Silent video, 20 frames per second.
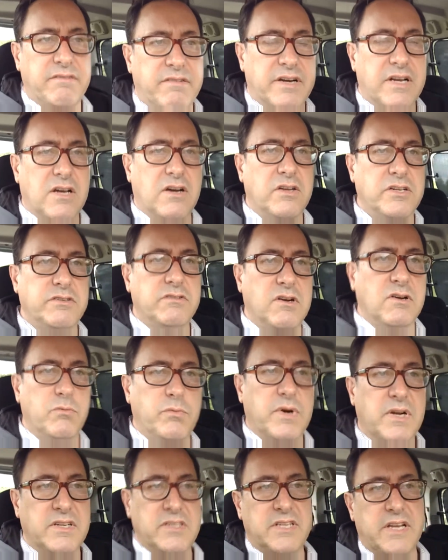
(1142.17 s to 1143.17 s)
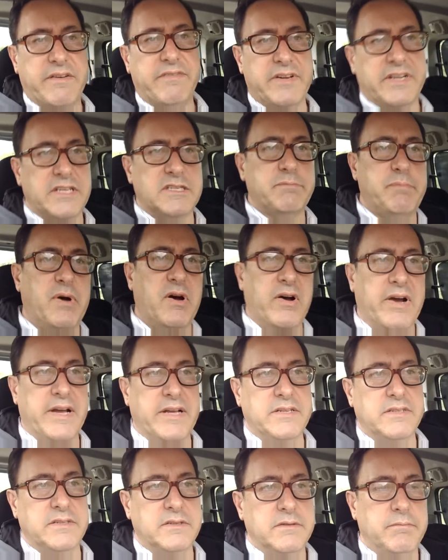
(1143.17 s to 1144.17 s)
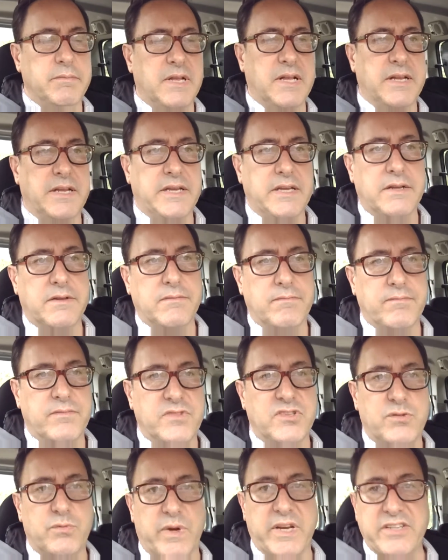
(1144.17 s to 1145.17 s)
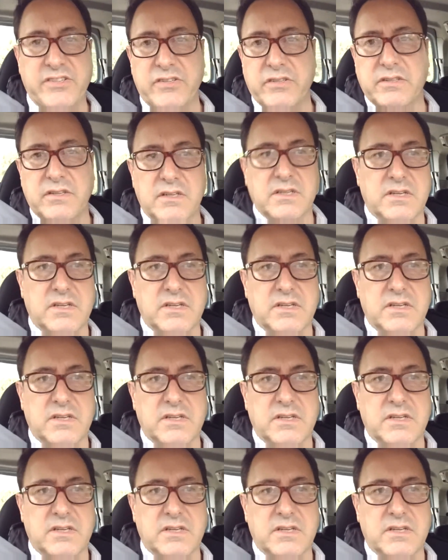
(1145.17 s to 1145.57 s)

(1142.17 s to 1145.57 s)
regard your old one as having expired. Bloody Swiss